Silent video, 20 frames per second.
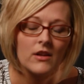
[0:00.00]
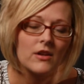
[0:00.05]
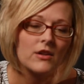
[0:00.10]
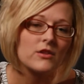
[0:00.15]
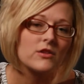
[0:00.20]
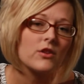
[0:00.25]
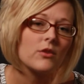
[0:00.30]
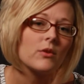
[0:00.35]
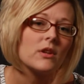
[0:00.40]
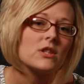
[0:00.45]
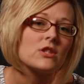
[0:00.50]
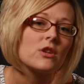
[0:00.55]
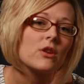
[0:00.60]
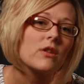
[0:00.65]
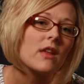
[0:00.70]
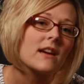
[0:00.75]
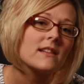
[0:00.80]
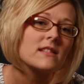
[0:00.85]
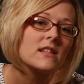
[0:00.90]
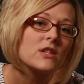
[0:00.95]
So in
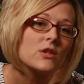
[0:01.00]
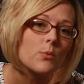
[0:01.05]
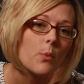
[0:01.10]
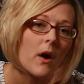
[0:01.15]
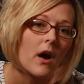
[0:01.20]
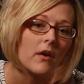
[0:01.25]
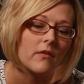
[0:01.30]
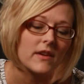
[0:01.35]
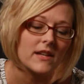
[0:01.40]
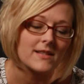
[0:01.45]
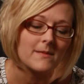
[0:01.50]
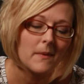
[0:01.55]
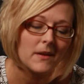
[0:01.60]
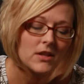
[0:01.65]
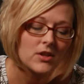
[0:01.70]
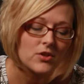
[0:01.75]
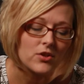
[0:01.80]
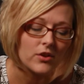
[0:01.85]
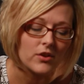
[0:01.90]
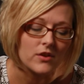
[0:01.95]
2012,
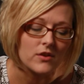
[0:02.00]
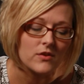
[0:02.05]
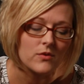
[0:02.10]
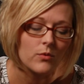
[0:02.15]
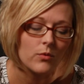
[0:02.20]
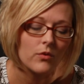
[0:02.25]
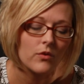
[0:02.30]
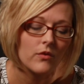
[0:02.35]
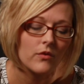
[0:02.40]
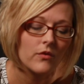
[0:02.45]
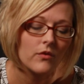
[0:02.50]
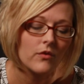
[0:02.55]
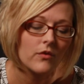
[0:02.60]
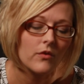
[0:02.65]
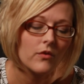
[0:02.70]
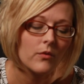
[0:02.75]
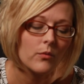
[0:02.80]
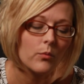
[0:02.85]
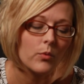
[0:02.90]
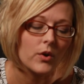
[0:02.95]
expenditures
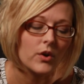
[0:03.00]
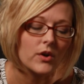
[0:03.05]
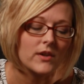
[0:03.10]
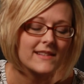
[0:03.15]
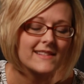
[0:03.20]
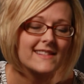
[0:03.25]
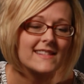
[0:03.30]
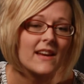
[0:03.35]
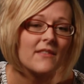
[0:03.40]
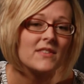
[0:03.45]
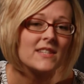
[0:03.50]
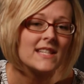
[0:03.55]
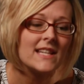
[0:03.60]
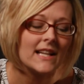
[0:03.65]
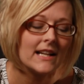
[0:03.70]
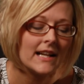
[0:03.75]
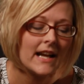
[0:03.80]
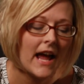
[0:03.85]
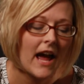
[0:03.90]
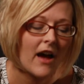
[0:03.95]
were
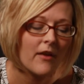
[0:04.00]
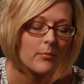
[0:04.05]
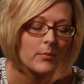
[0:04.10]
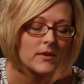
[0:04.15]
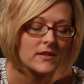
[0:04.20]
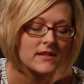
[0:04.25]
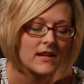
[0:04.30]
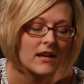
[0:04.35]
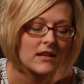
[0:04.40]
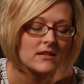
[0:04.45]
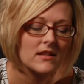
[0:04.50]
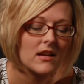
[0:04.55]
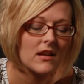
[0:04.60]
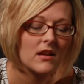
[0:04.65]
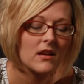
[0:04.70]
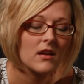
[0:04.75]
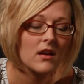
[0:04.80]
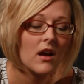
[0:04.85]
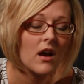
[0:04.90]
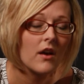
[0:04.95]
17.5%
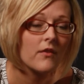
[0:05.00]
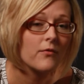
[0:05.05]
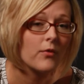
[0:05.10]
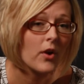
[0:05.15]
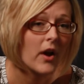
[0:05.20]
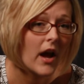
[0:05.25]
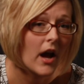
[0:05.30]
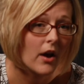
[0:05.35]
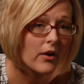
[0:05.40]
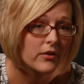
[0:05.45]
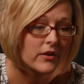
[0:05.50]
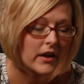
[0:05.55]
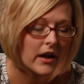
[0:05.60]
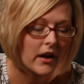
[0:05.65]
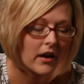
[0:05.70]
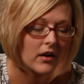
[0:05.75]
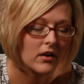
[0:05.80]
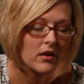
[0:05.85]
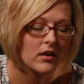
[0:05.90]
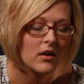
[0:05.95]
for
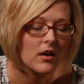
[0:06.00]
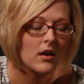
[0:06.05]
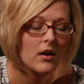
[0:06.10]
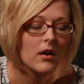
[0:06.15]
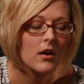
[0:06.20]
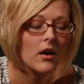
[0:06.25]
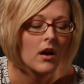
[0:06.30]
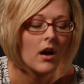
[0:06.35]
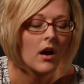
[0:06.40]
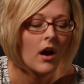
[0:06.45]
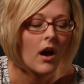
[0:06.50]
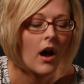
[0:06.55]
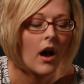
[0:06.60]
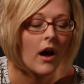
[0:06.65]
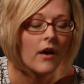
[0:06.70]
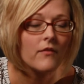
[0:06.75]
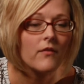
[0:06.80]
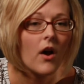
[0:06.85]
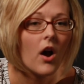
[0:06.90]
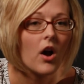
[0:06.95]
healthcare
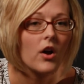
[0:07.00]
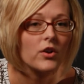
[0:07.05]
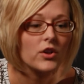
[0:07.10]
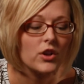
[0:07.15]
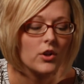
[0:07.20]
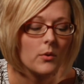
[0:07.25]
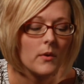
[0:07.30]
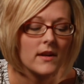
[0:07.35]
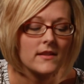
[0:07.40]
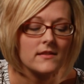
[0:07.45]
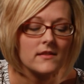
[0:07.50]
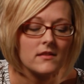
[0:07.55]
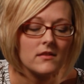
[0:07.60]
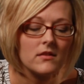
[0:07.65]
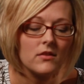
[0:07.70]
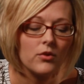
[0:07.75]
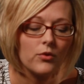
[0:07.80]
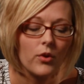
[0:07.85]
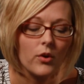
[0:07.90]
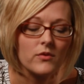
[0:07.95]
of our U.S.
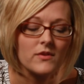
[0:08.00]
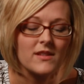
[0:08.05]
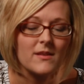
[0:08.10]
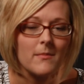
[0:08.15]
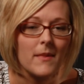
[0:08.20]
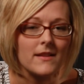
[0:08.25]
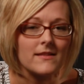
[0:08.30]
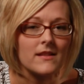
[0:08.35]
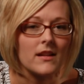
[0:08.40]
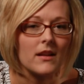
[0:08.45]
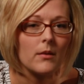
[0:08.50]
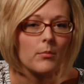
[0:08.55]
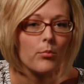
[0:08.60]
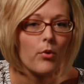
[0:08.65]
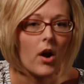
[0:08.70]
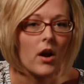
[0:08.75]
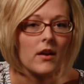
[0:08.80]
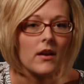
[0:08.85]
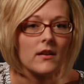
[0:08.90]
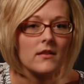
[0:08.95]
gross domestic
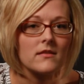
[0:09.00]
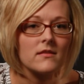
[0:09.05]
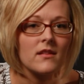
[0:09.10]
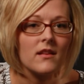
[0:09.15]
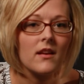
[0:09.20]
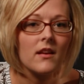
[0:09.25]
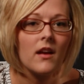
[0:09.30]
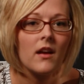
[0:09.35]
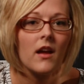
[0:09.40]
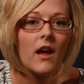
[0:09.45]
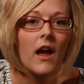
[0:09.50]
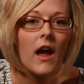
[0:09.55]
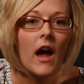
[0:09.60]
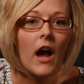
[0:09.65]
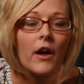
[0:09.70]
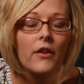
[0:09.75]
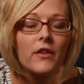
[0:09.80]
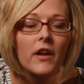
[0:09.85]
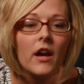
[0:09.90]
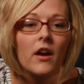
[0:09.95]
product.
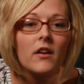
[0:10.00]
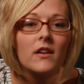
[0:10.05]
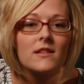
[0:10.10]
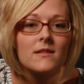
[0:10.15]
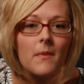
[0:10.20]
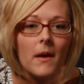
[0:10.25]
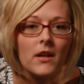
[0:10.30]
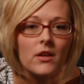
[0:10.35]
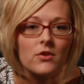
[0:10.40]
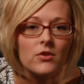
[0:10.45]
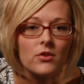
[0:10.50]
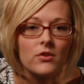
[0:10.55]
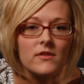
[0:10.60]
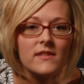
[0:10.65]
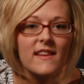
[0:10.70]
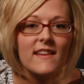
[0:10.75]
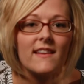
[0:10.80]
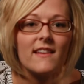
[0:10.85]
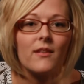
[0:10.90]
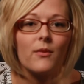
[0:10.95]
Healthcare expenditures
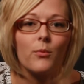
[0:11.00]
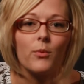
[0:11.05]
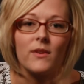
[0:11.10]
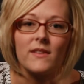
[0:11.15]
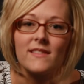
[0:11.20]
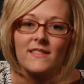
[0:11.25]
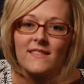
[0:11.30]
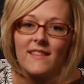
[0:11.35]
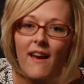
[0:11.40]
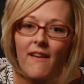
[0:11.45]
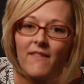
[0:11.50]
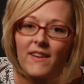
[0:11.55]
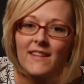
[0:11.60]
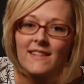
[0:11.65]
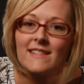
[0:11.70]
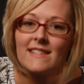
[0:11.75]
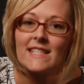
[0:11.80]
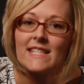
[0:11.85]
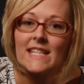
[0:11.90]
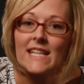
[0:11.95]
were
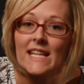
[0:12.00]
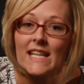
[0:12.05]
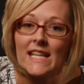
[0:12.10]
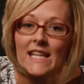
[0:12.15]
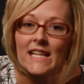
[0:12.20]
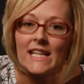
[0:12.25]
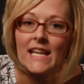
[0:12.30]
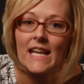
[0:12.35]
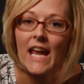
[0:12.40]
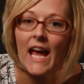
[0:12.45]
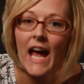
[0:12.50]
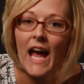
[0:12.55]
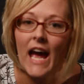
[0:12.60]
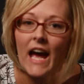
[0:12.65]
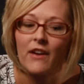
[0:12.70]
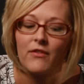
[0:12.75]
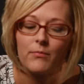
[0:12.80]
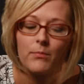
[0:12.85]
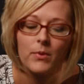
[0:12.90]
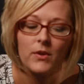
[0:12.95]

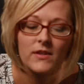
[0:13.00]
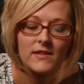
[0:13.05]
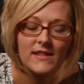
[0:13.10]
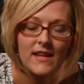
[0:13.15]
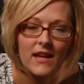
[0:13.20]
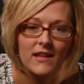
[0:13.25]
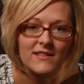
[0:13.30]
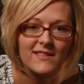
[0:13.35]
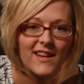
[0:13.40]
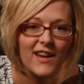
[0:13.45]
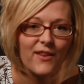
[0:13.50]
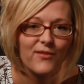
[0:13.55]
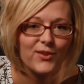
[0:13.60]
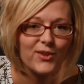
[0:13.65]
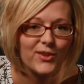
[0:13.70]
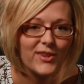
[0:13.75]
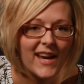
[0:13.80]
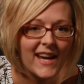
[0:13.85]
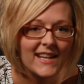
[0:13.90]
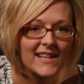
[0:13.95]
17.5% of the
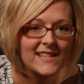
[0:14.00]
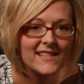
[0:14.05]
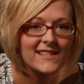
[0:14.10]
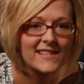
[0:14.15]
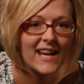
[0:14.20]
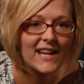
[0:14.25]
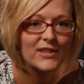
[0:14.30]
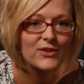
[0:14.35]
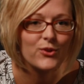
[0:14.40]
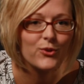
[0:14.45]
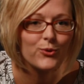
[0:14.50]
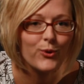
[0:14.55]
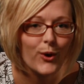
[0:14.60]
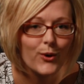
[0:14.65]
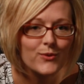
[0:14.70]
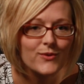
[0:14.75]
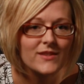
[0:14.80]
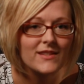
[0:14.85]
United States gross